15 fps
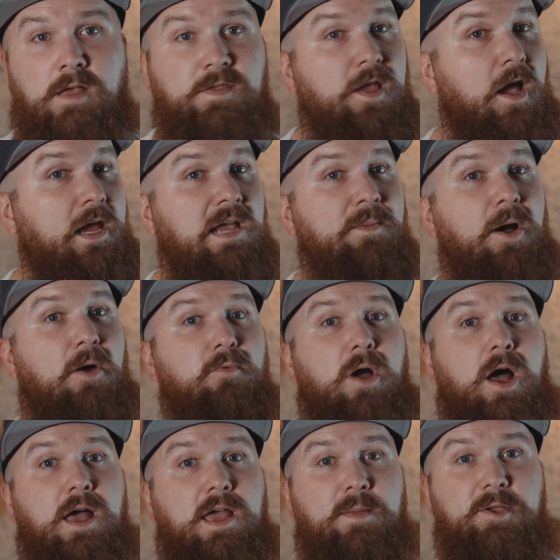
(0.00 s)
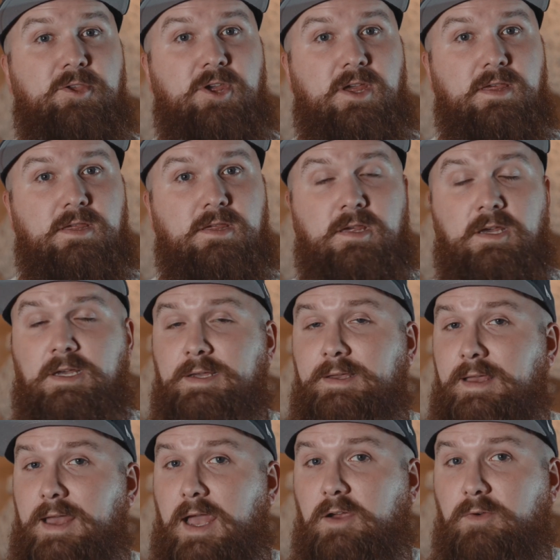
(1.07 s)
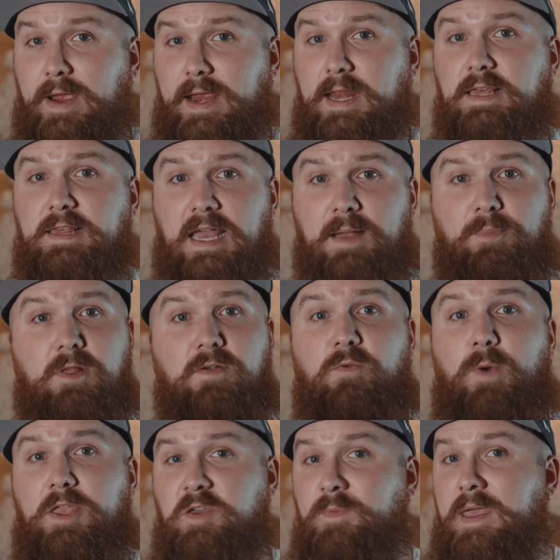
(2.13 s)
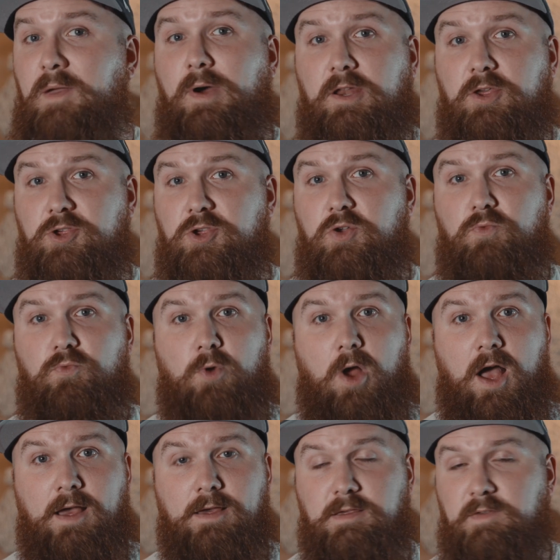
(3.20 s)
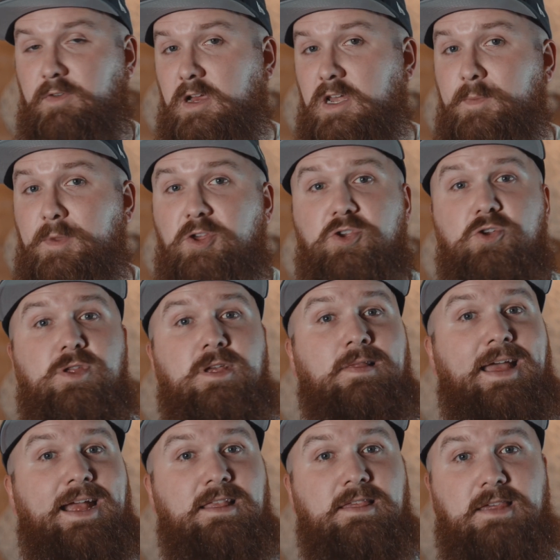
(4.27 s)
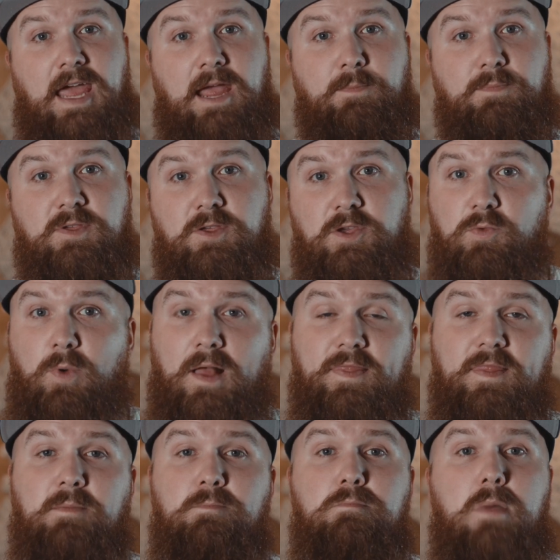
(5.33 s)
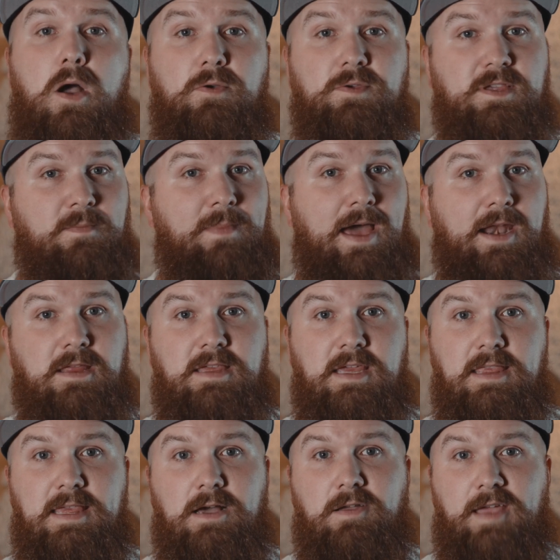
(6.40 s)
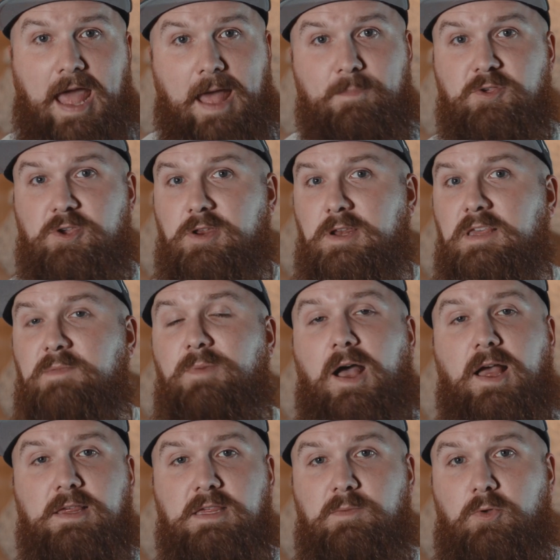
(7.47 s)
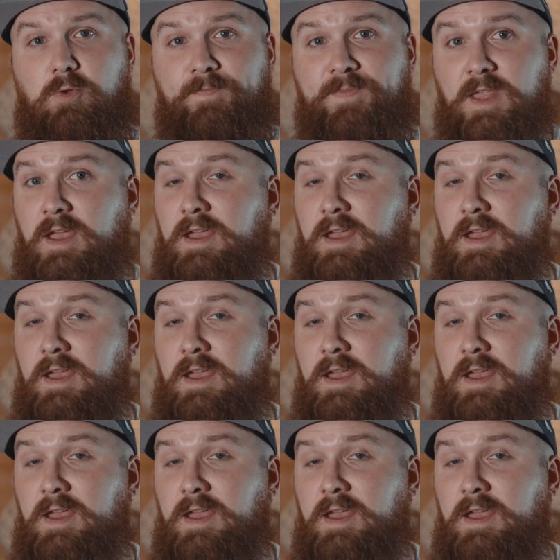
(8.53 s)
Talking about RAW images, a great example of when you may want to shoot RAW is if you're going to be shooting landscapes. You want the most amount of detail captured as possible,